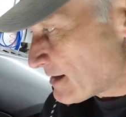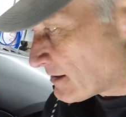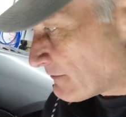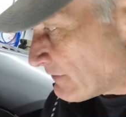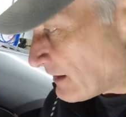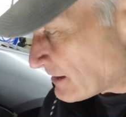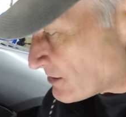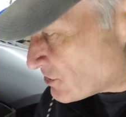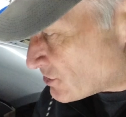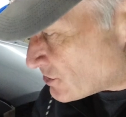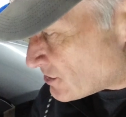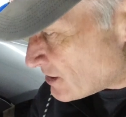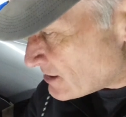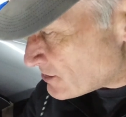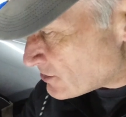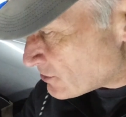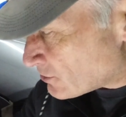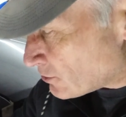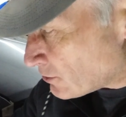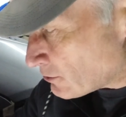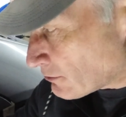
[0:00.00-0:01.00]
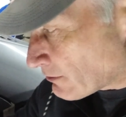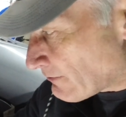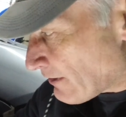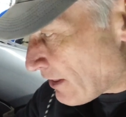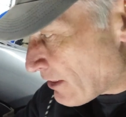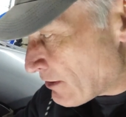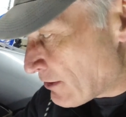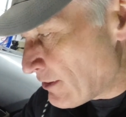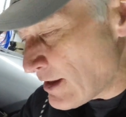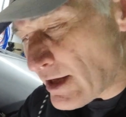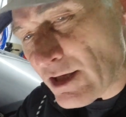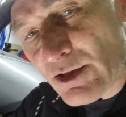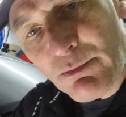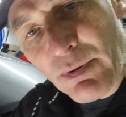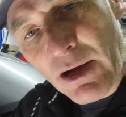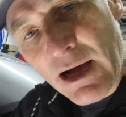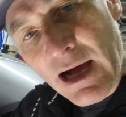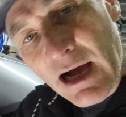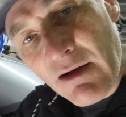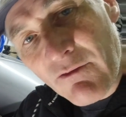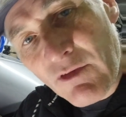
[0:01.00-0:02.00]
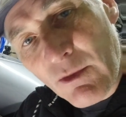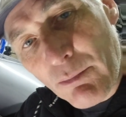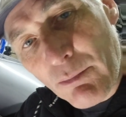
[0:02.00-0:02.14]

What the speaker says: they've actually changed the colour of this part of